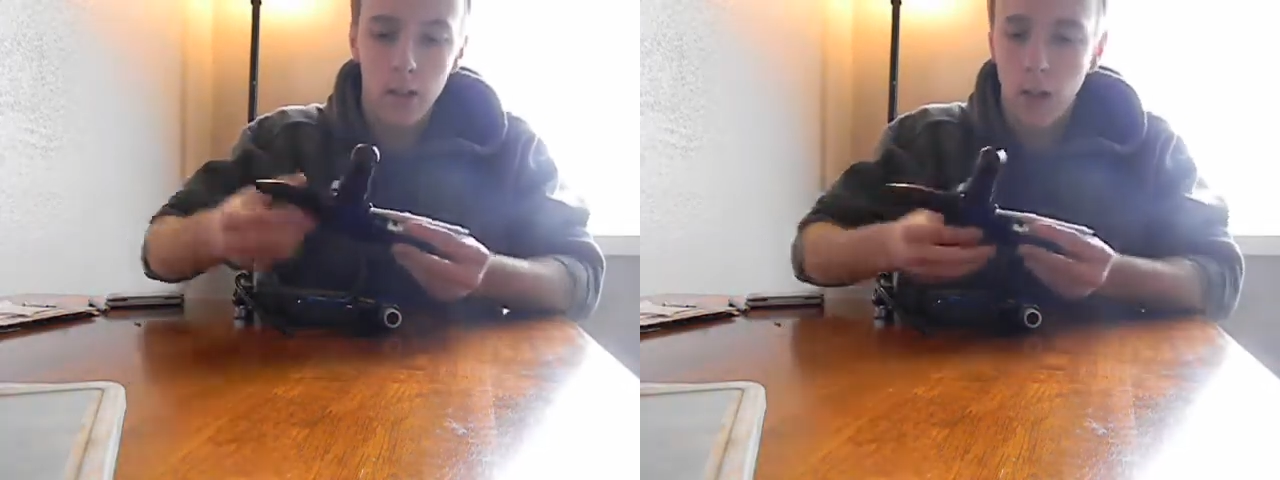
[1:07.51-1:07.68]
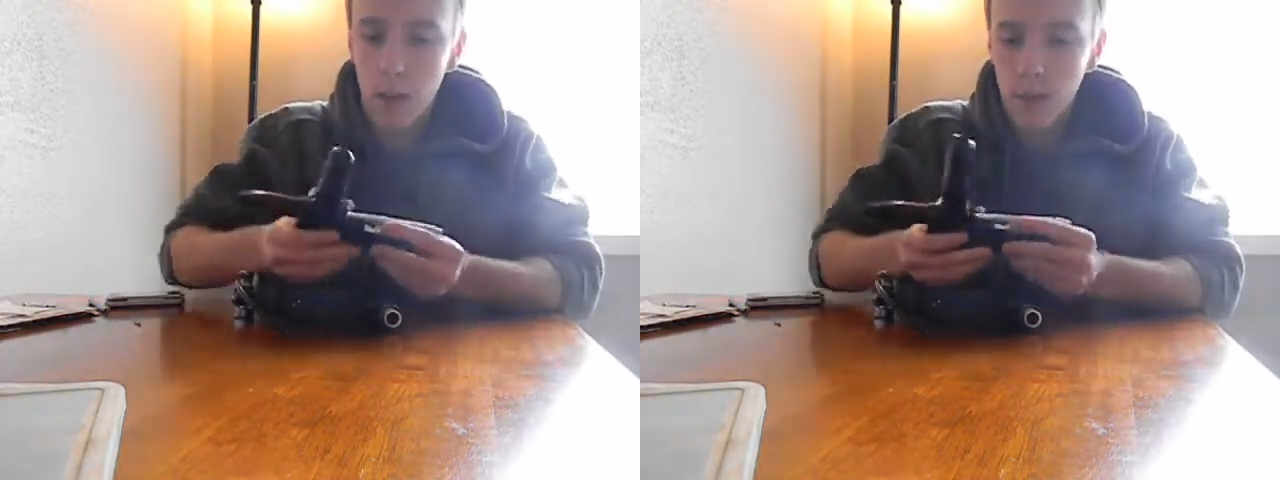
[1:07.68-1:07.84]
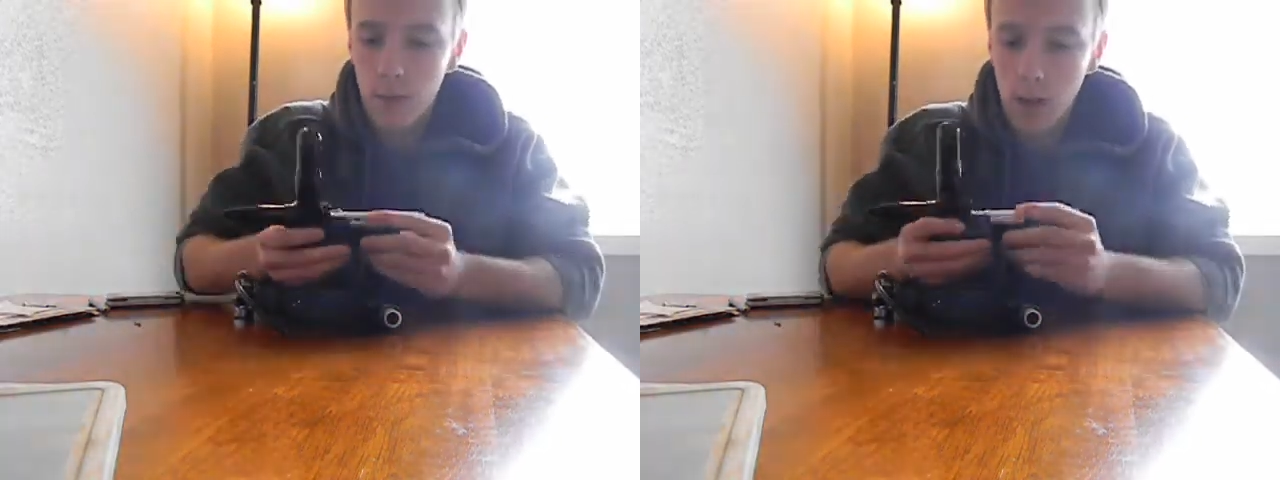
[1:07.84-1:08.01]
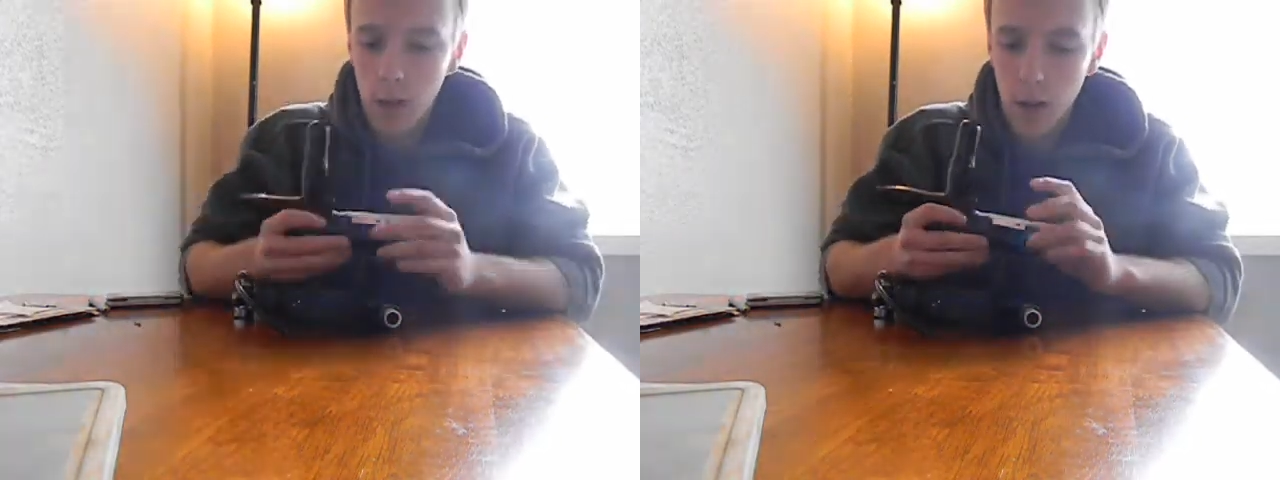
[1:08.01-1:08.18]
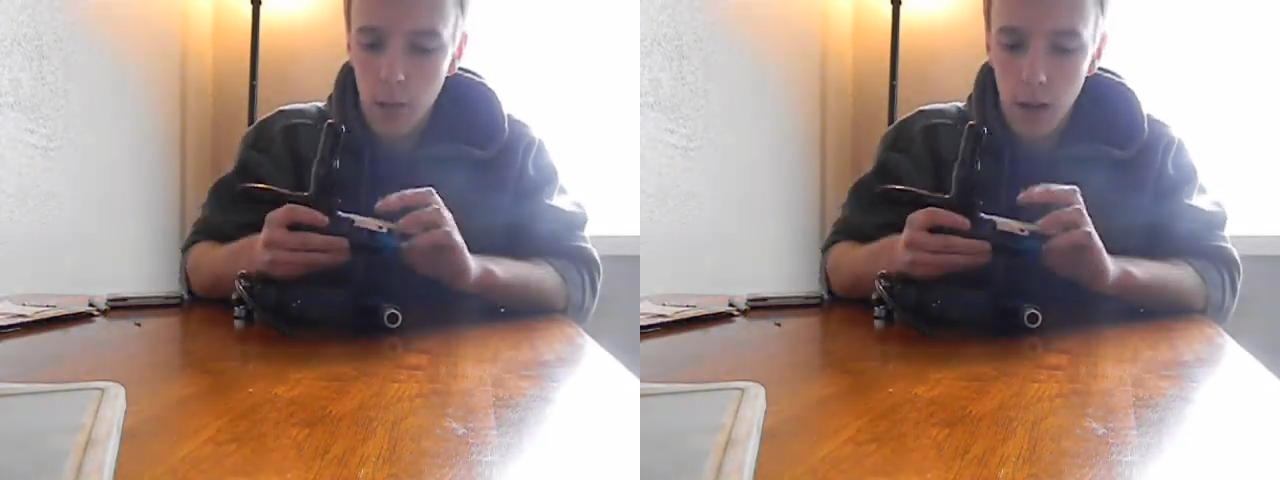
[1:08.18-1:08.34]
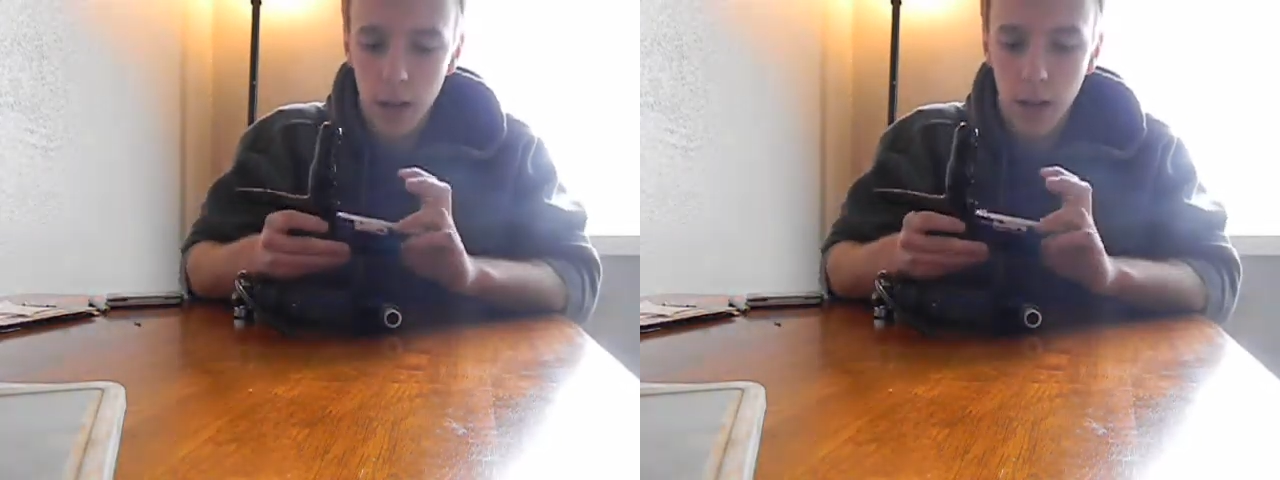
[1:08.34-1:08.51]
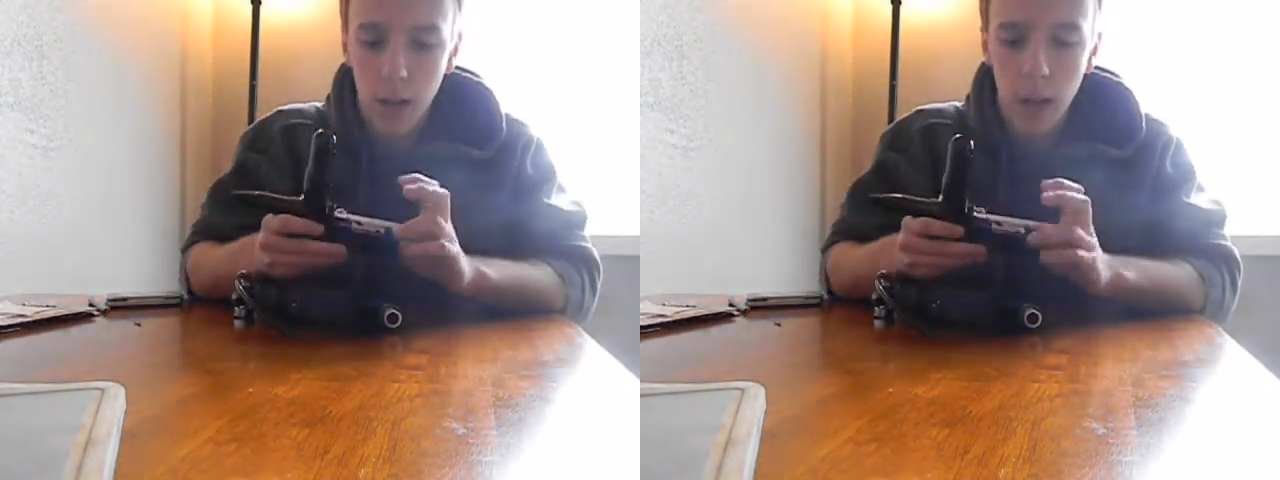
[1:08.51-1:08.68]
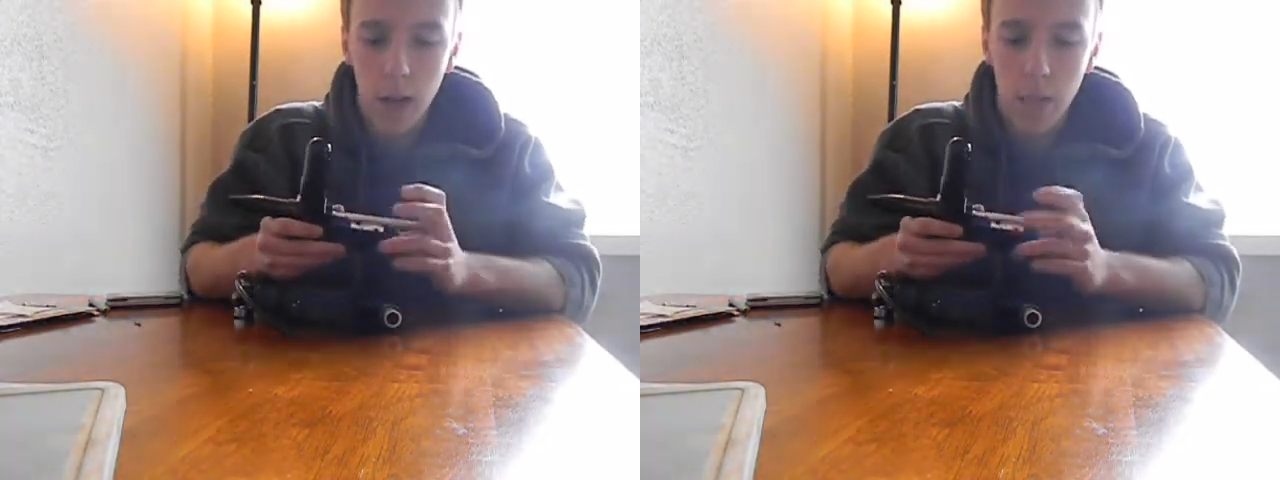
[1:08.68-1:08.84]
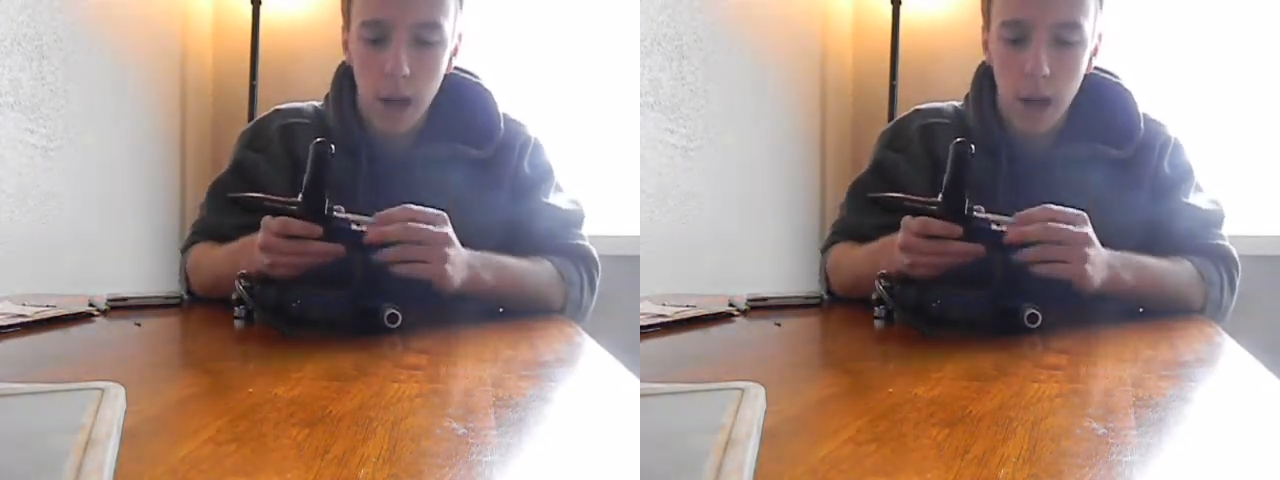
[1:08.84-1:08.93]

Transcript: video about the